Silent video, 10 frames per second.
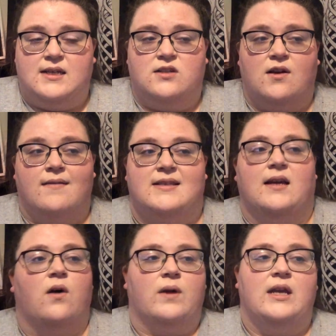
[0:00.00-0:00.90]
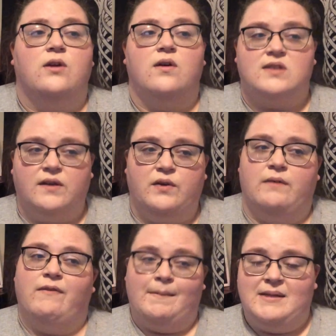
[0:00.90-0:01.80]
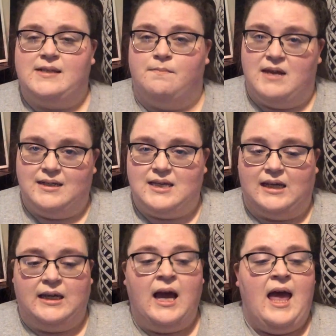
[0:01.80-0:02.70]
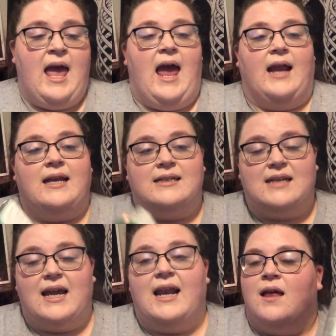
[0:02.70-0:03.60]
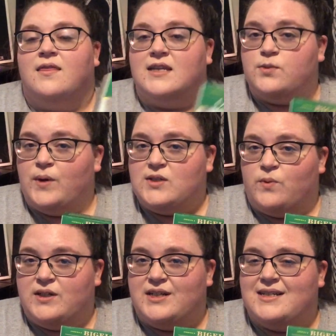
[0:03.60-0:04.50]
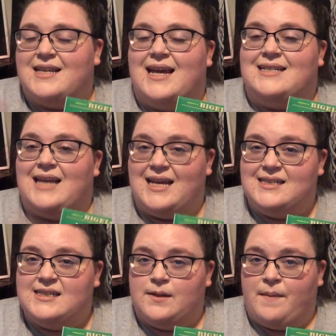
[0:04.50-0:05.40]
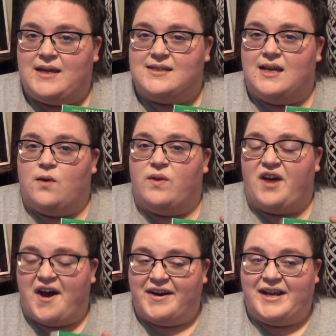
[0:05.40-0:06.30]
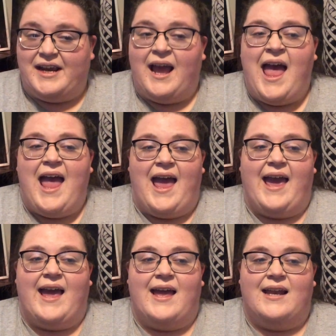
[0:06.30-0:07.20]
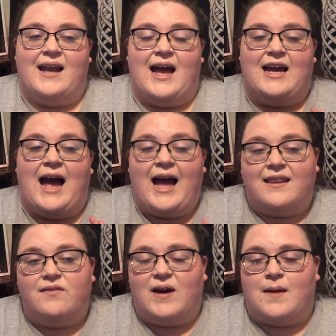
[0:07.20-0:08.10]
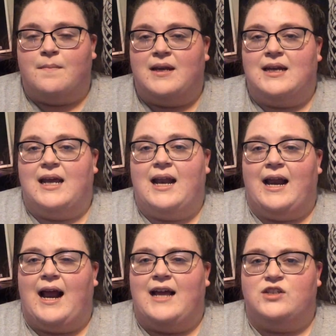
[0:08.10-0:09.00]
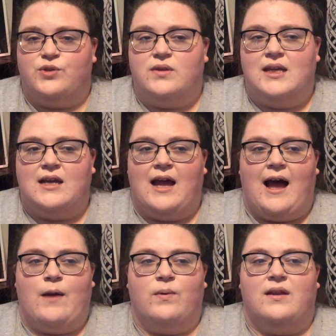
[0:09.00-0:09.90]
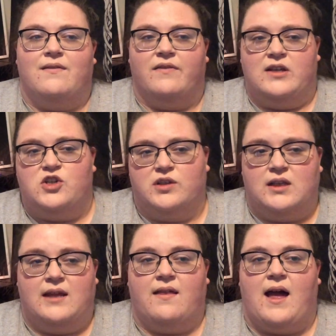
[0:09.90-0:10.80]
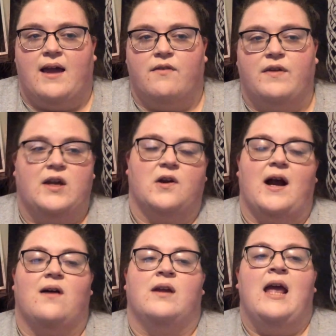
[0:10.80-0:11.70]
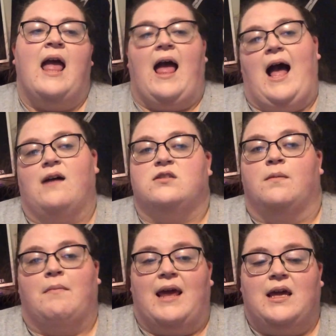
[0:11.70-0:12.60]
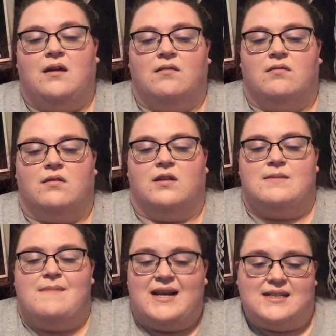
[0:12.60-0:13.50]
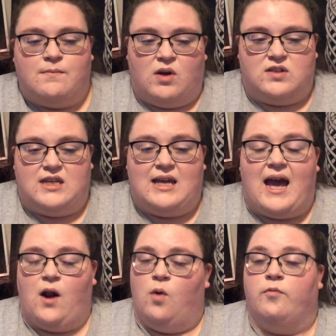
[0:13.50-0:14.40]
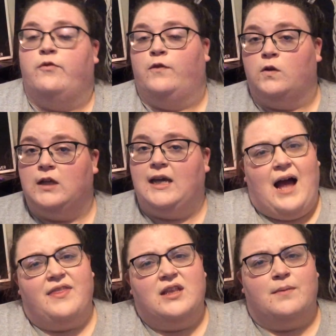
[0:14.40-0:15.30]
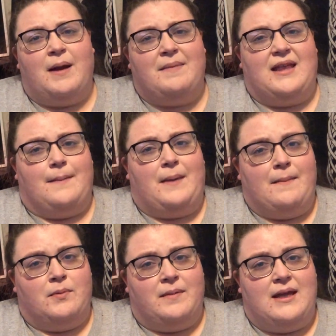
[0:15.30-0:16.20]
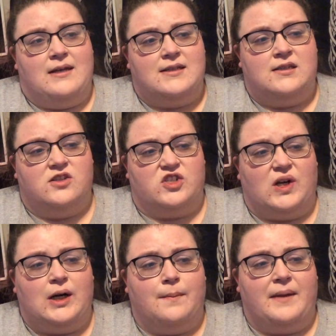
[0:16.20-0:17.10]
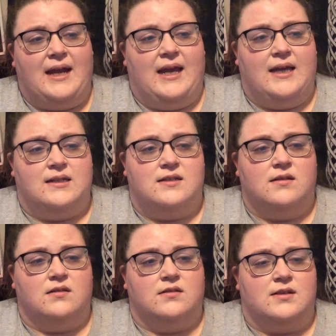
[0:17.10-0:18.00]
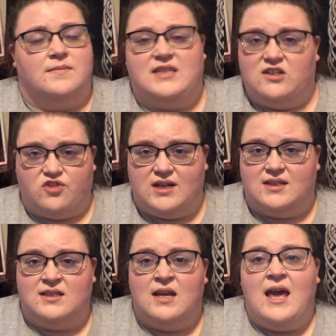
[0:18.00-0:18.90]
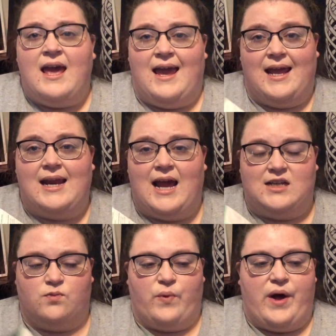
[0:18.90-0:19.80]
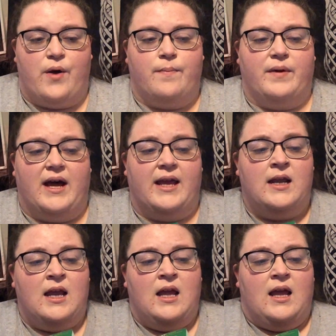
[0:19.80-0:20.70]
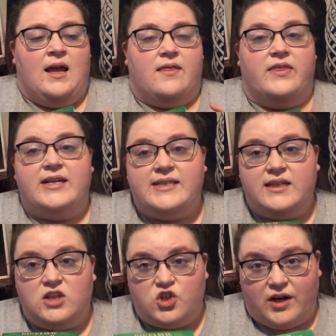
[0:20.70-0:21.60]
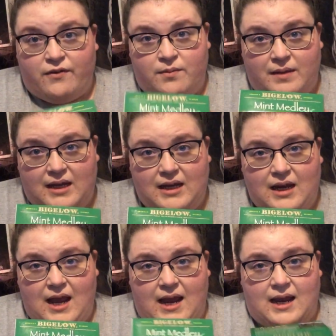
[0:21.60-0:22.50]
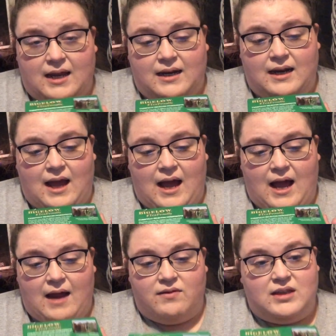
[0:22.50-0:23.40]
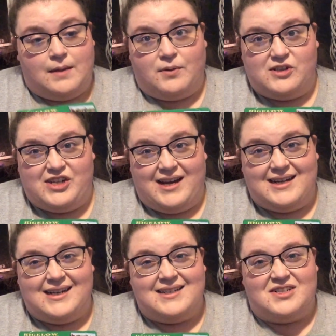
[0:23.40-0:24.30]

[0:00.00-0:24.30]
And so I was like, oh, can you go see if you can find me some mint tea? And he did. This works wonders. It tastes amazing with honey, and I highly recommend it. And I do think I will eventually like figure out how to make the medicine ball tea at home fully. I think there might be like peppermint syrup and some citrus in it as well, but this did the trick for me and I really appreciated it.